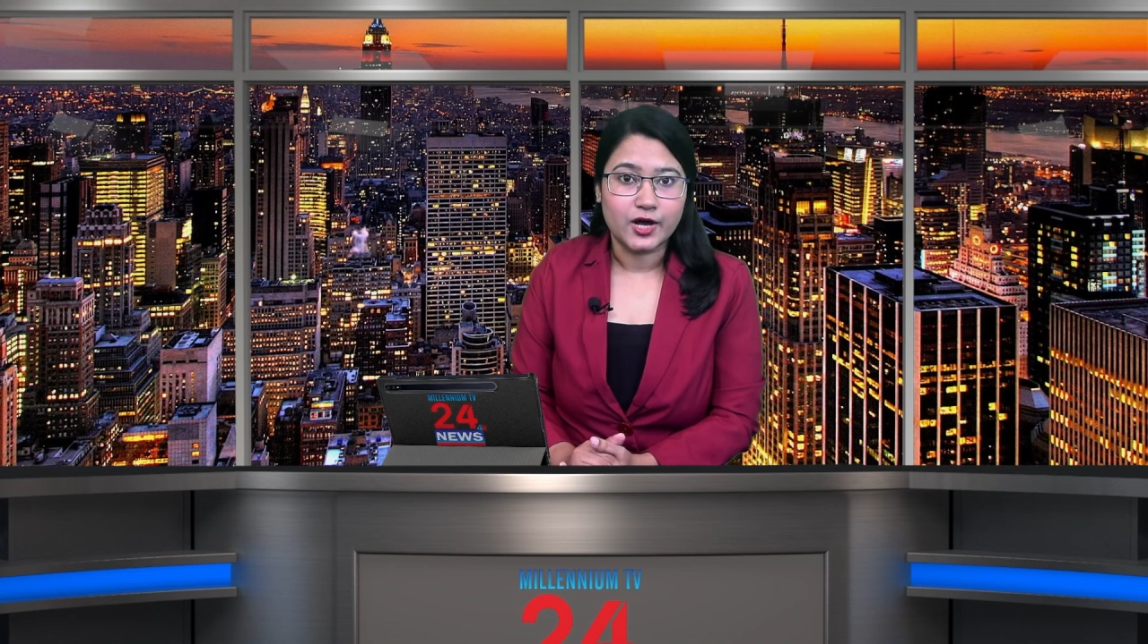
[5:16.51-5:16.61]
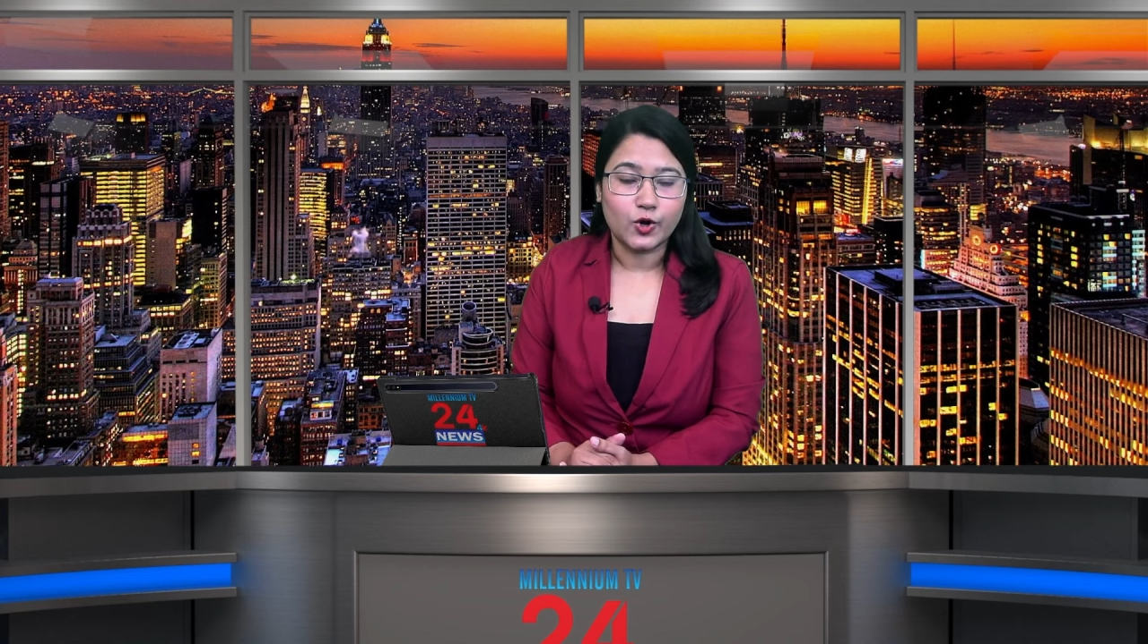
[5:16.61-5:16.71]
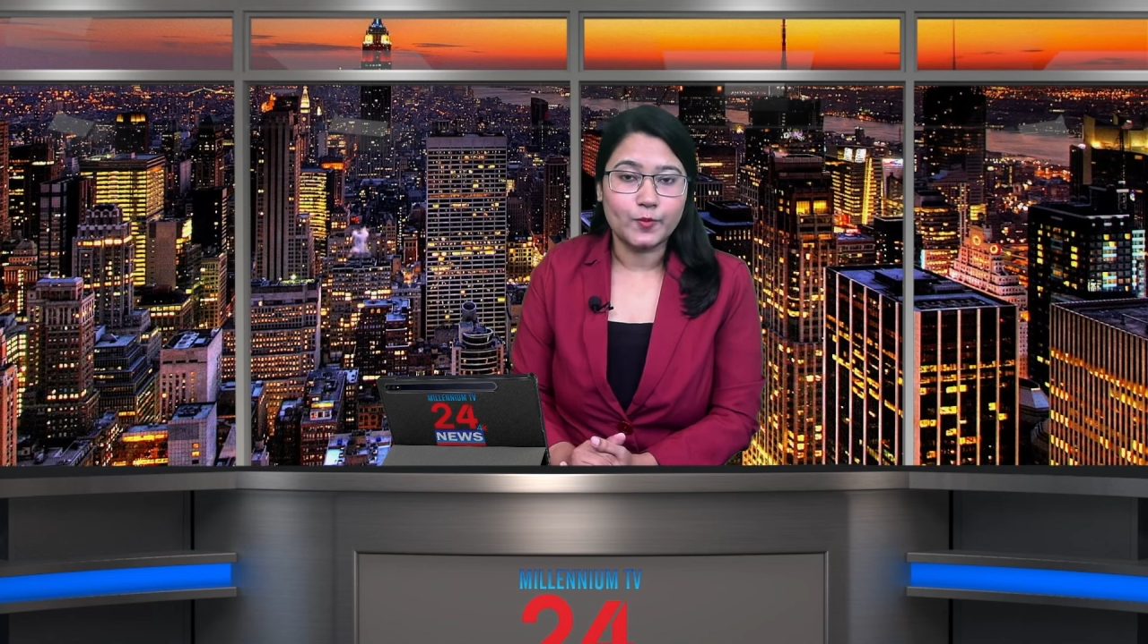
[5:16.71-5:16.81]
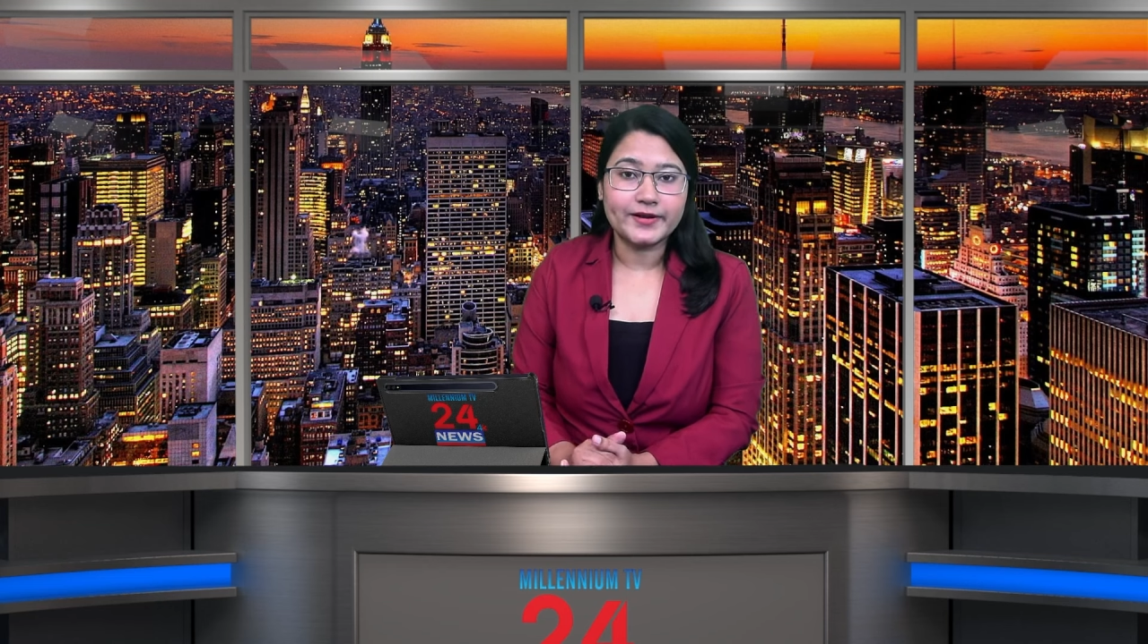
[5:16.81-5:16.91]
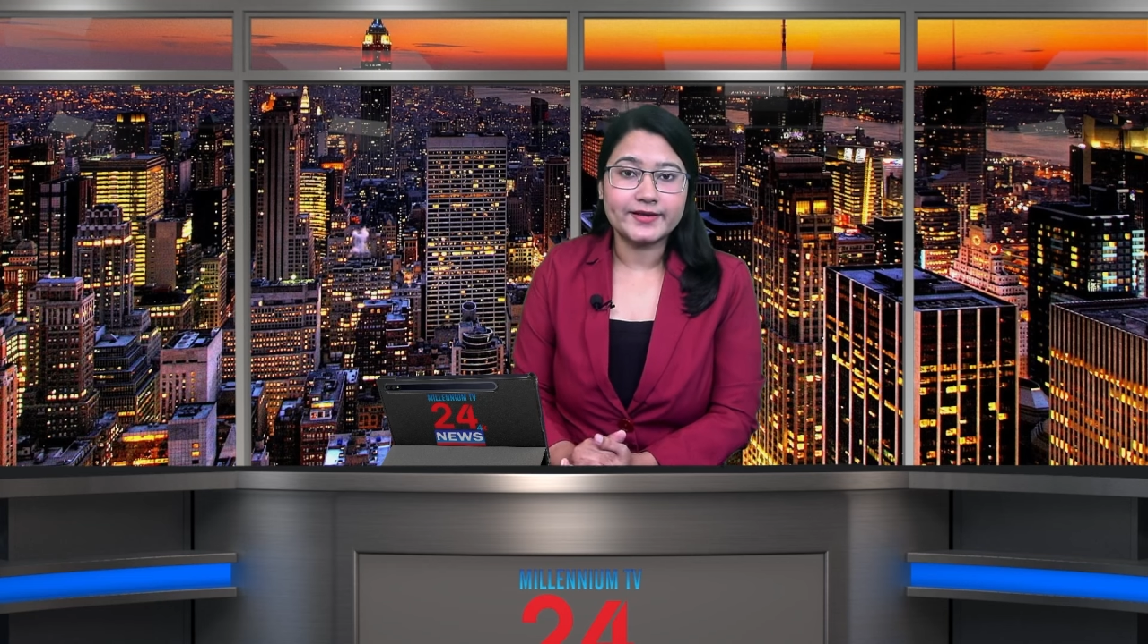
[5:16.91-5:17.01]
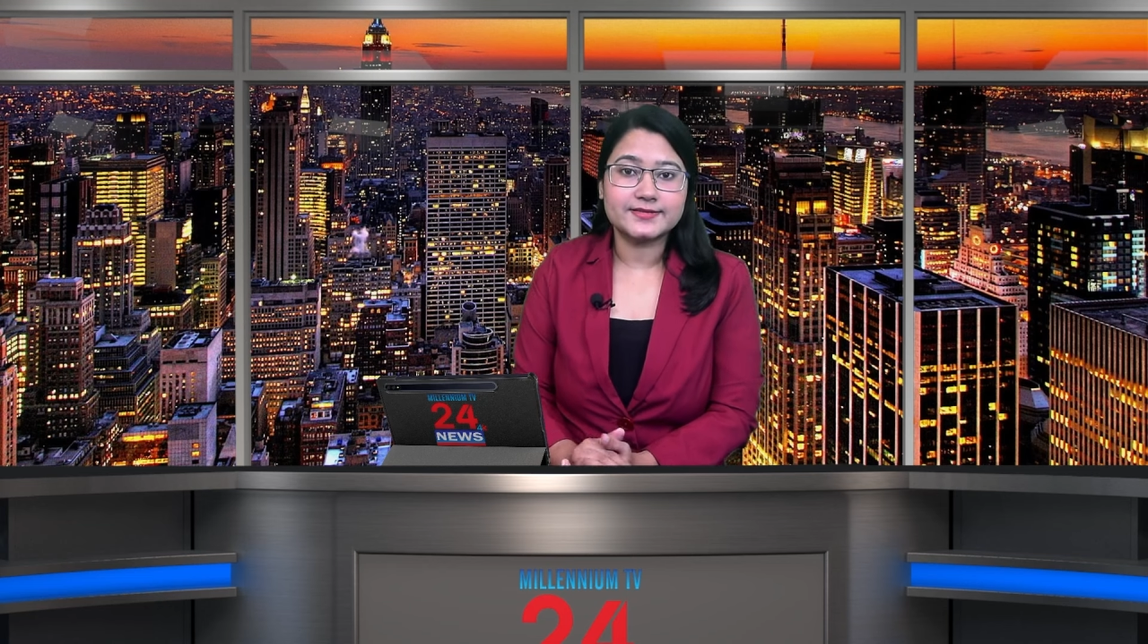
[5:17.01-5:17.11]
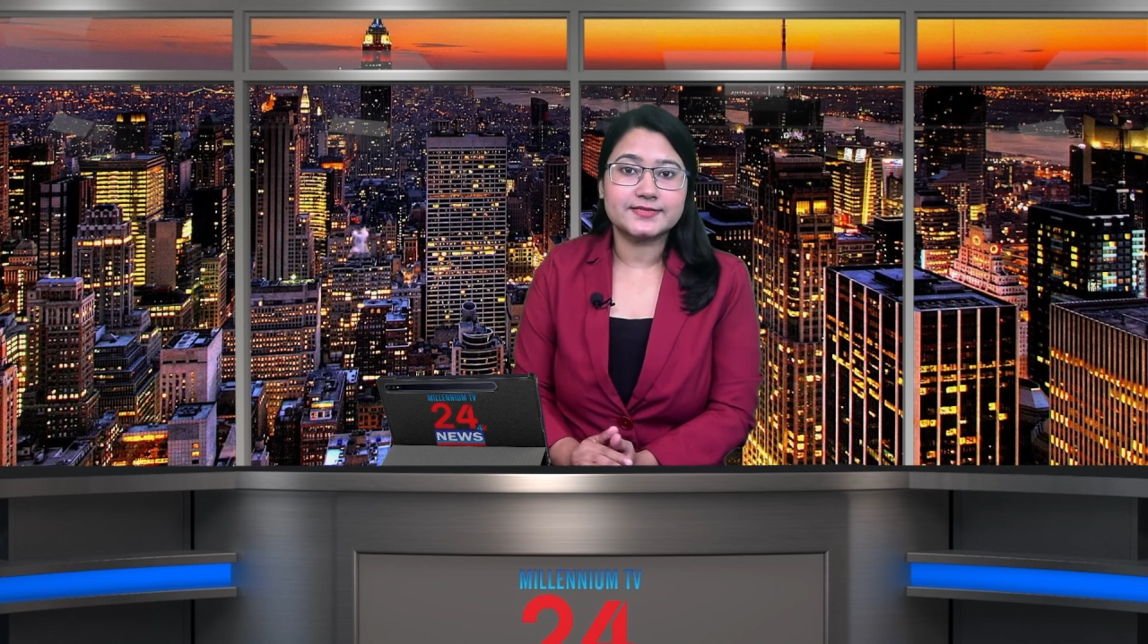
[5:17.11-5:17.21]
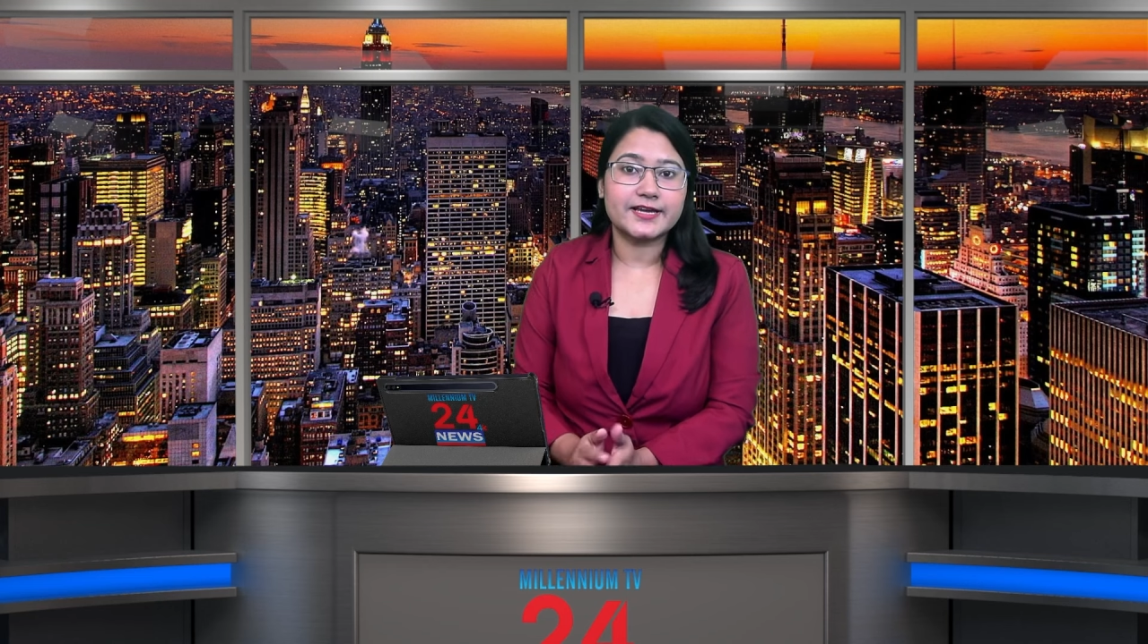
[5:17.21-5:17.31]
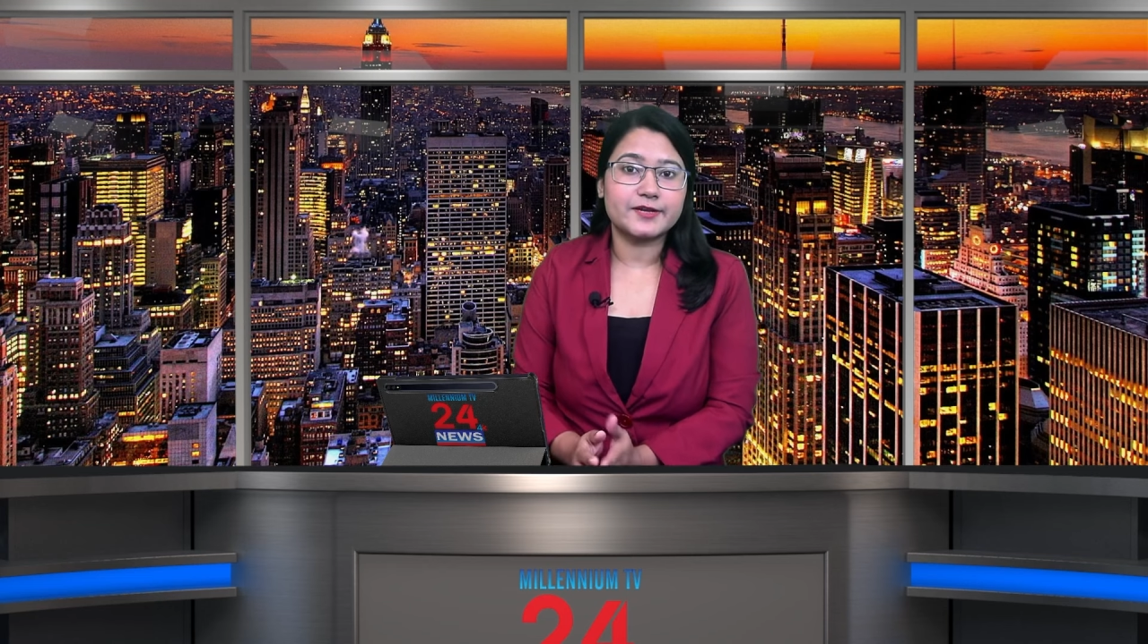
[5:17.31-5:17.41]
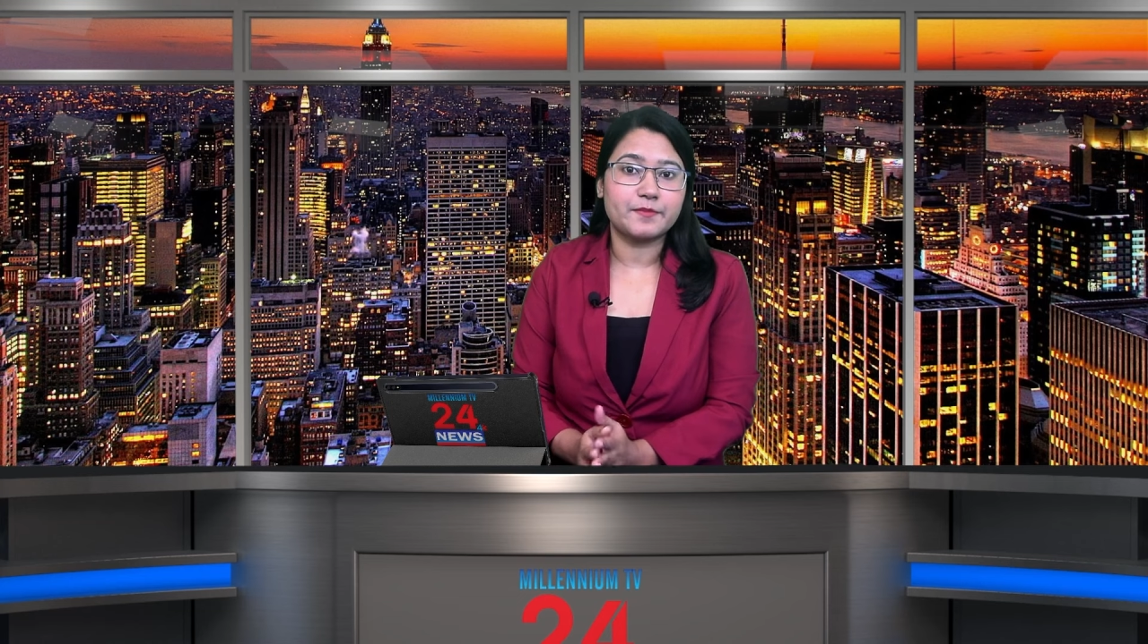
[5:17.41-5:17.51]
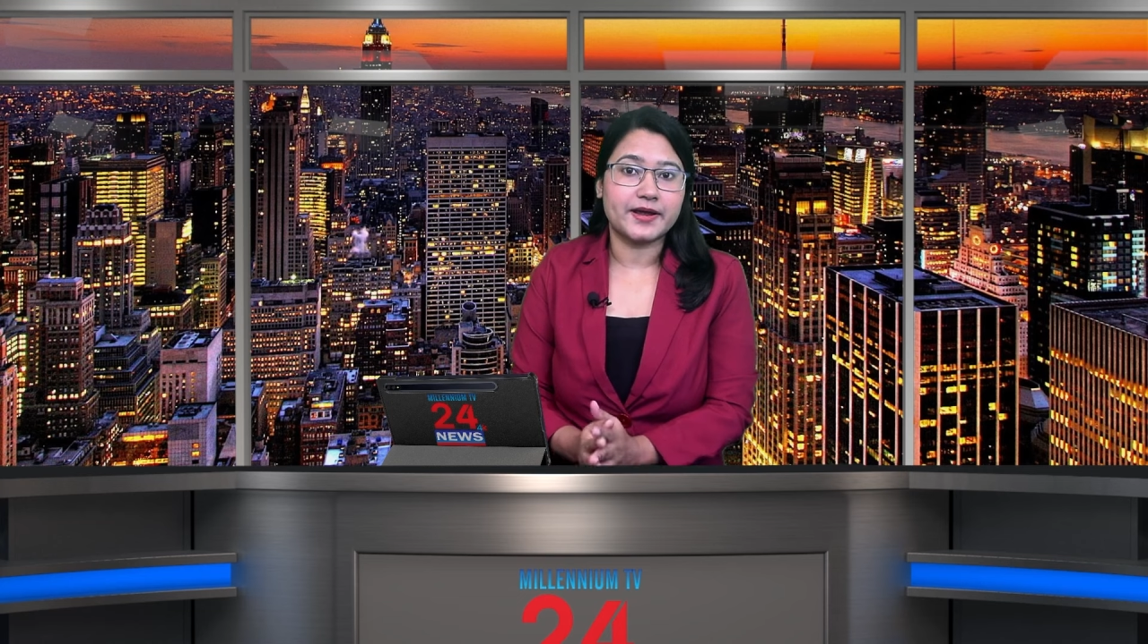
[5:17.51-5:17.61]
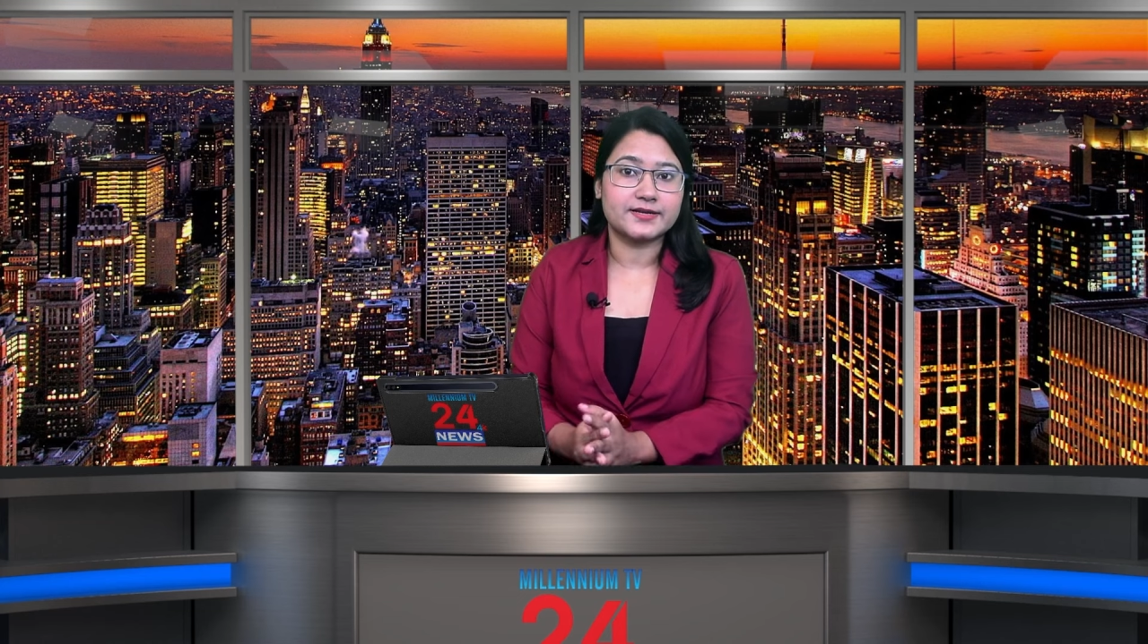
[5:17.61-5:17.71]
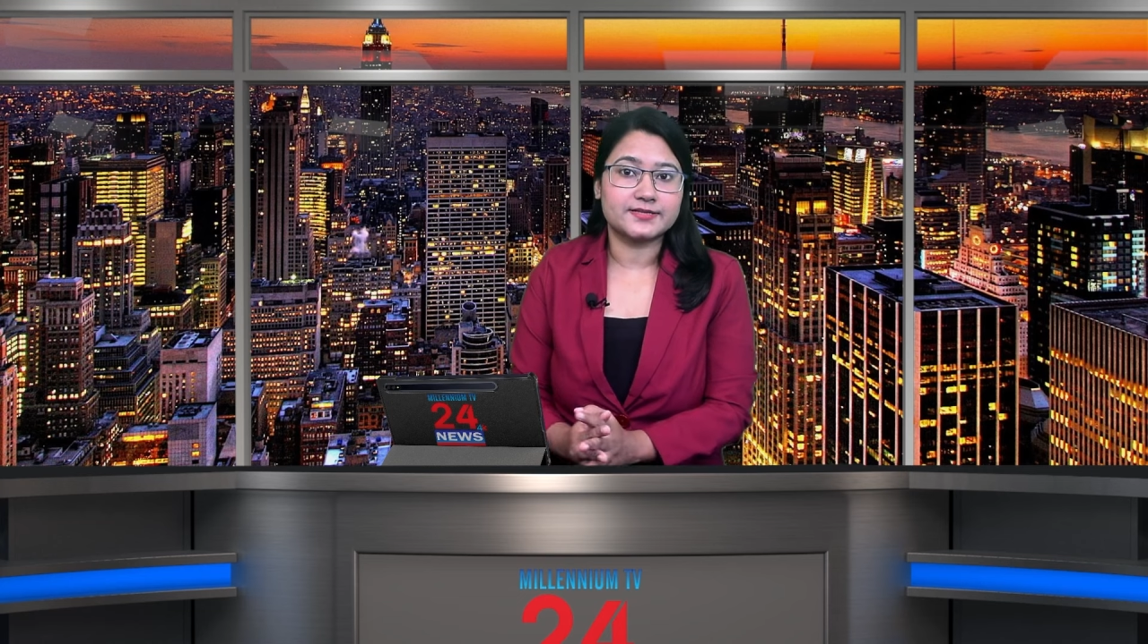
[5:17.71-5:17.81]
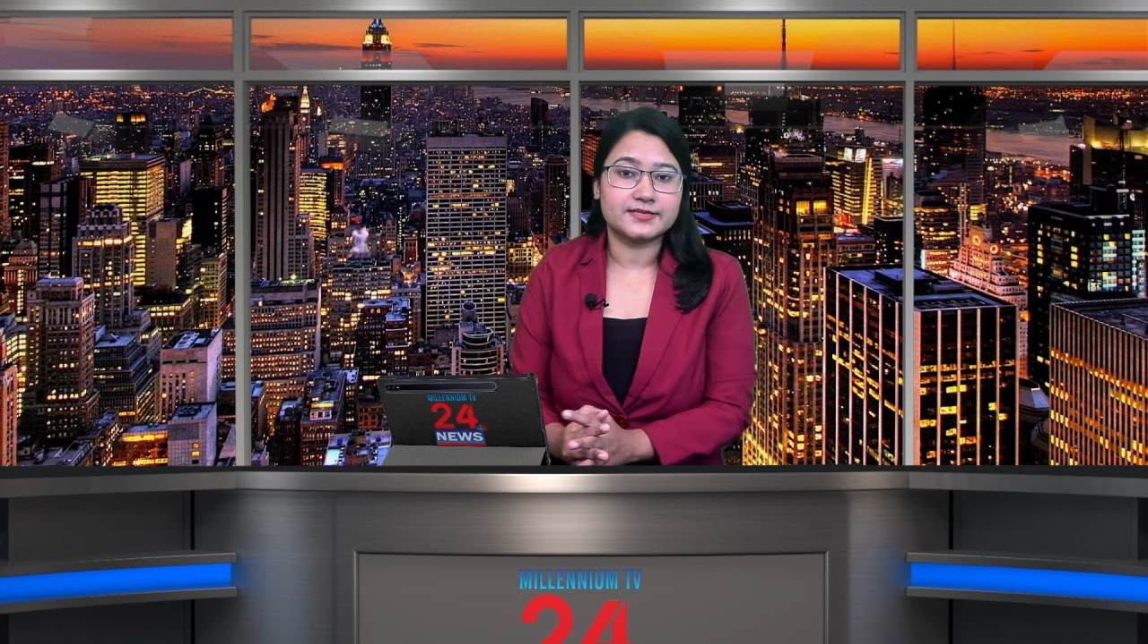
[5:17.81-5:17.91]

Opening statements